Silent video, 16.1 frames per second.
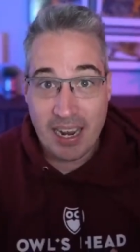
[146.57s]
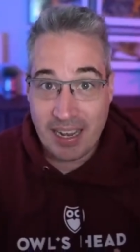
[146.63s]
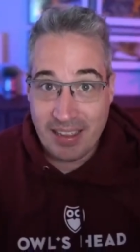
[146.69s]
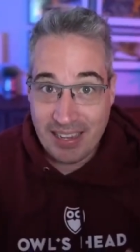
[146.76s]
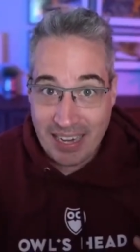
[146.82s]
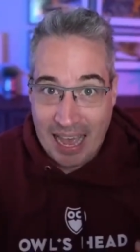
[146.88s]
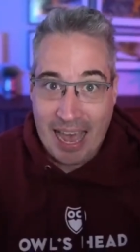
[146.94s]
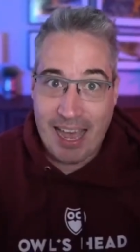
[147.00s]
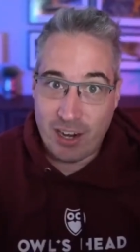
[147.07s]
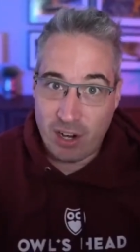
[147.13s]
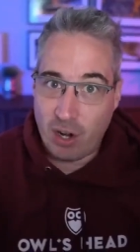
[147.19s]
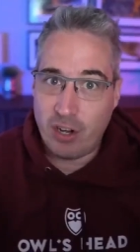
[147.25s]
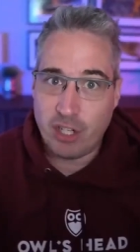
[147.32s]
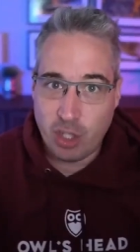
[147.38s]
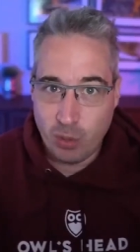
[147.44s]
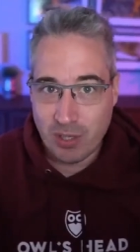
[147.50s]
and then add
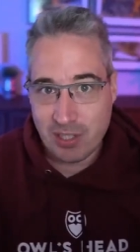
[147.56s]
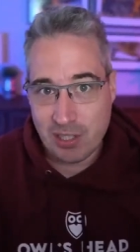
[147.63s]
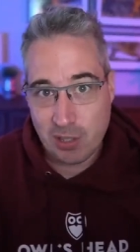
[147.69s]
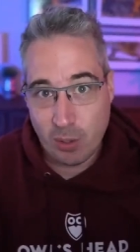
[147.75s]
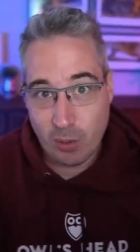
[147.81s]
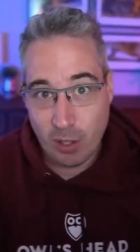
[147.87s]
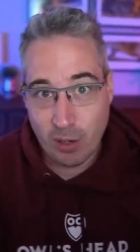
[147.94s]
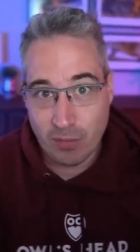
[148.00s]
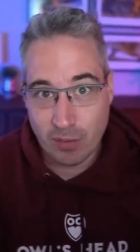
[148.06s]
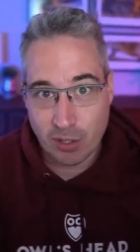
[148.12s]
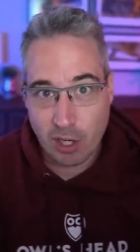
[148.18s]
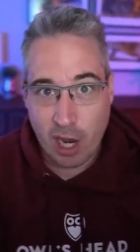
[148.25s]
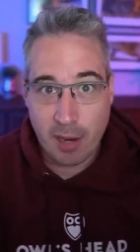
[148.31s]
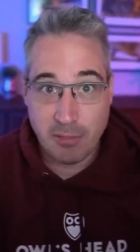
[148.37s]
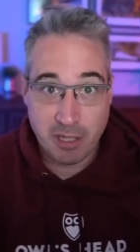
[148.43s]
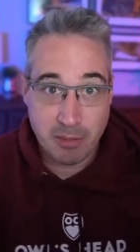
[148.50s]
on to it slowly over
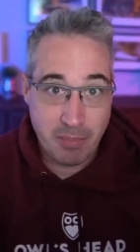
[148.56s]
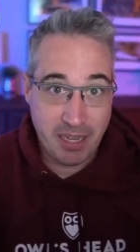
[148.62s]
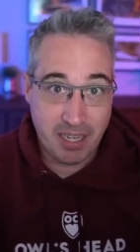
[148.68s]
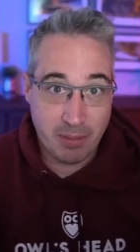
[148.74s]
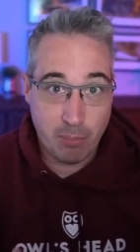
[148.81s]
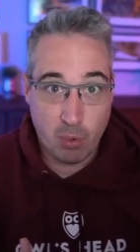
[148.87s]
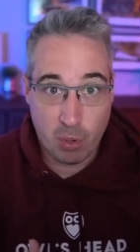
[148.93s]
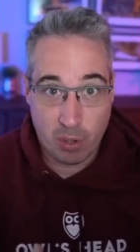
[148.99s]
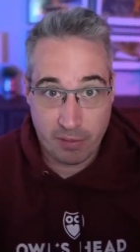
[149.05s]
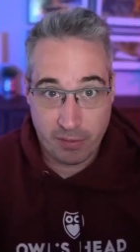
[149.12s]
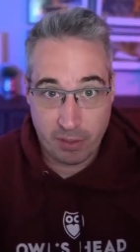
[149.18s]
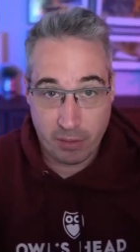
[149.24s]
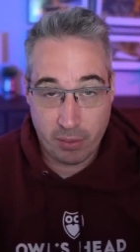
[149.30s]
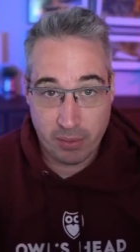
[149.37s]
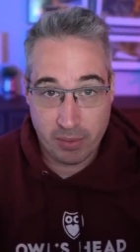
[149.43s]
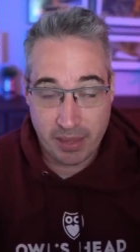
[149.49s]
time to make it more of
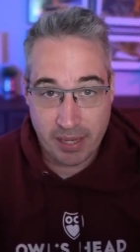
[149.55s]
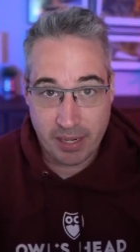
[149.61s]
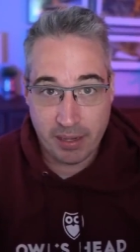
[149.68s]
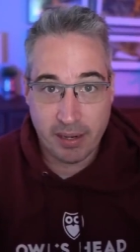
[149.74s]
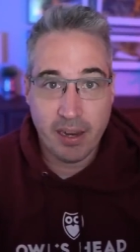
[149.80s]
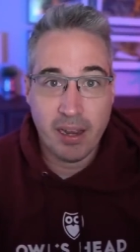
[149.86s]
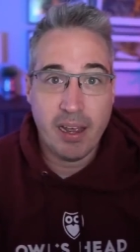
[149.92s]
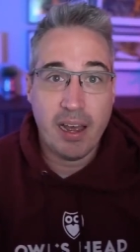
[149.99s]
your own thing.